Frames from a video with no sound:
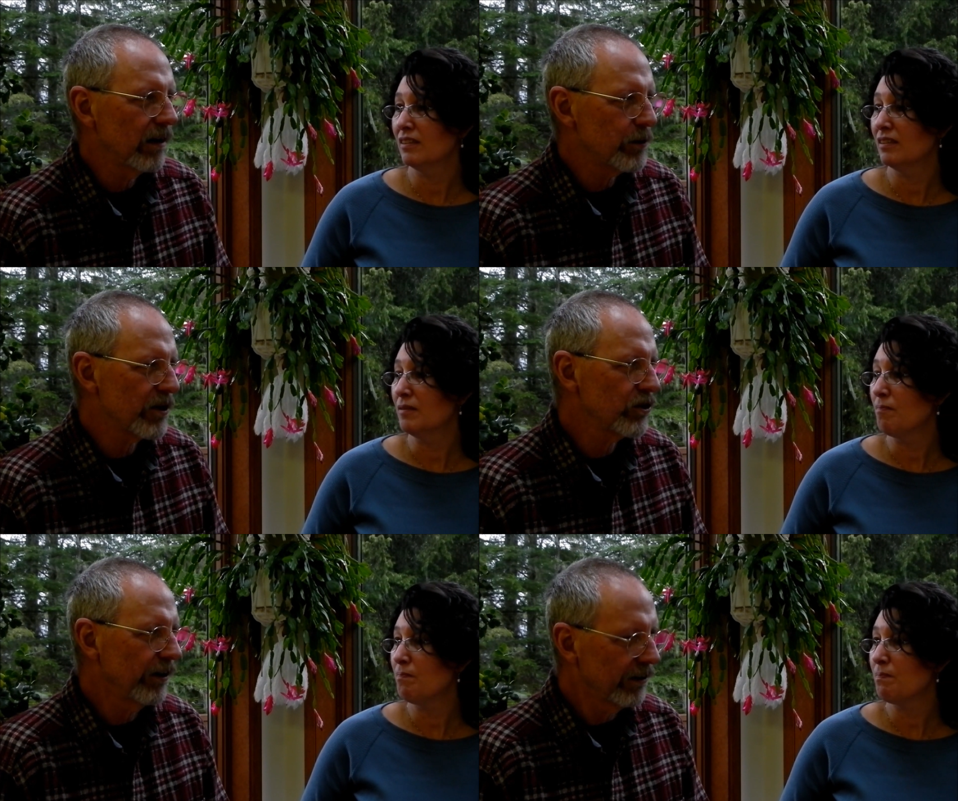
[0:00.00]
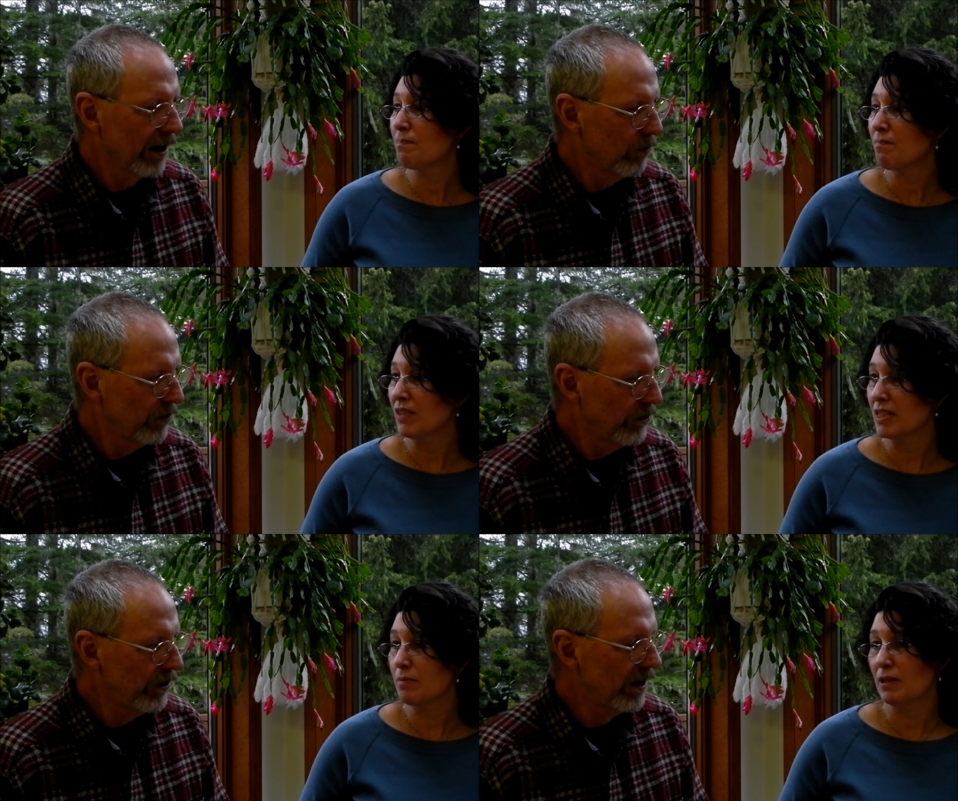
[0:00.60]
Speaker 1: especially at night when
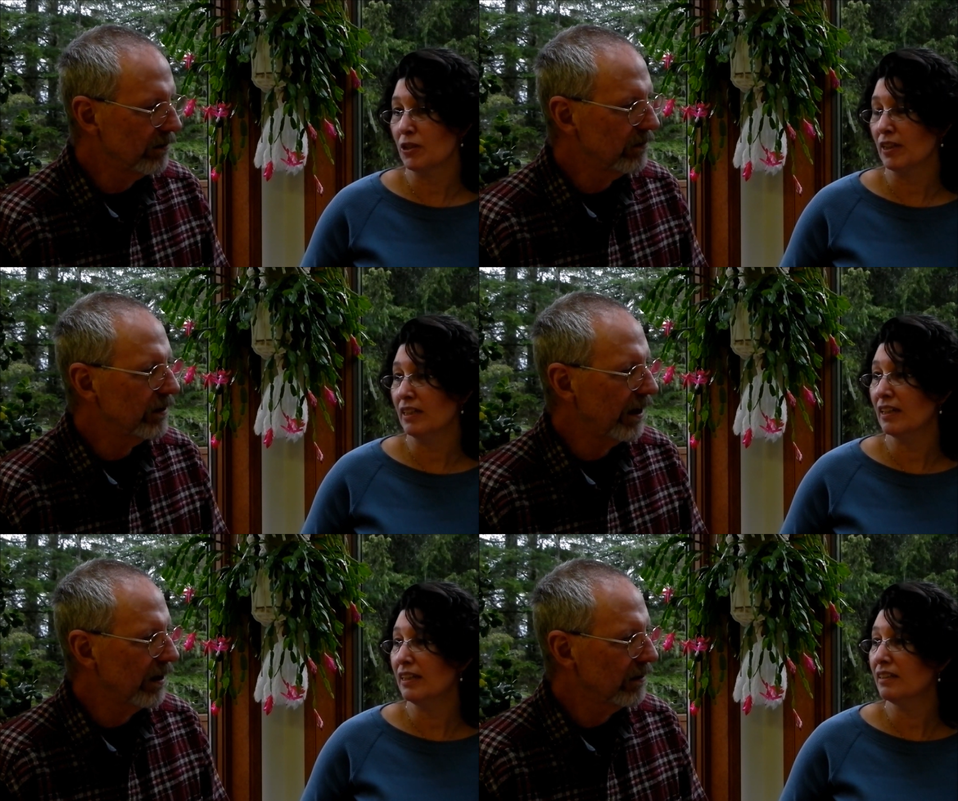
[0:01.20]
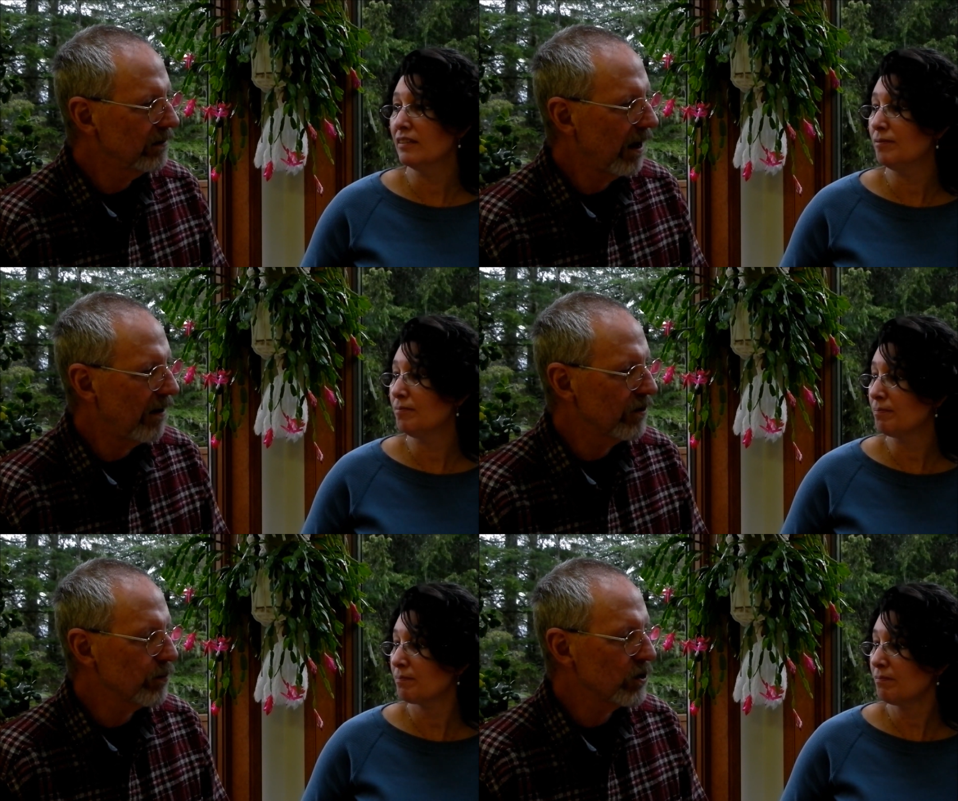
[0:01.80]
you can't, can't have
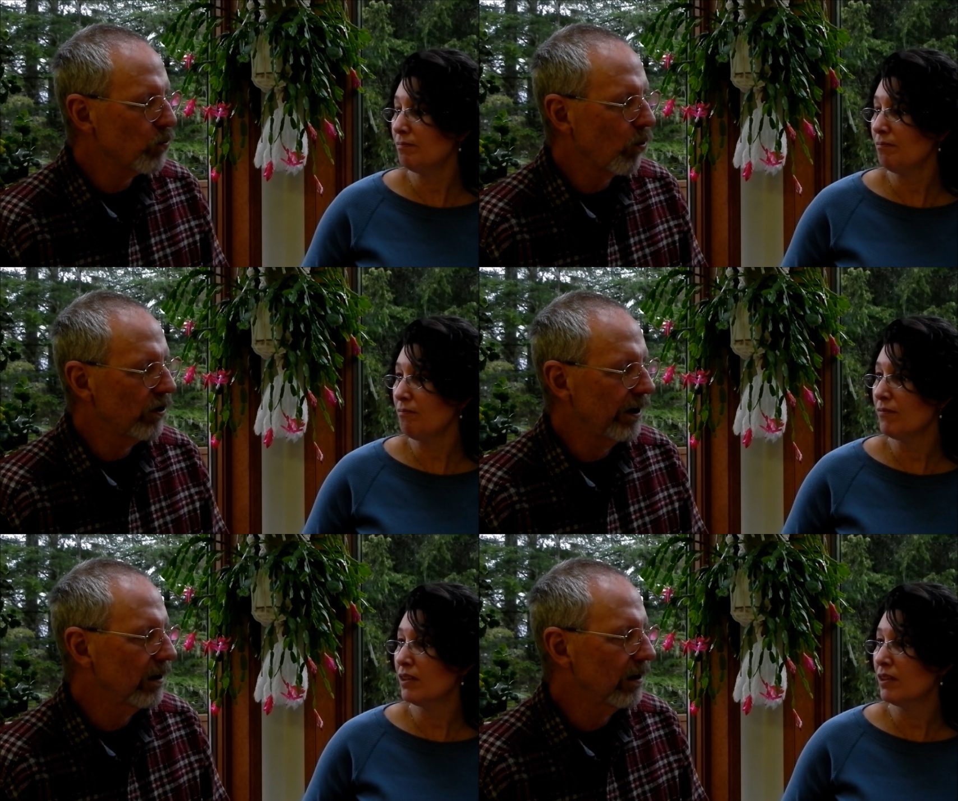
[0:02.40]
as much warning.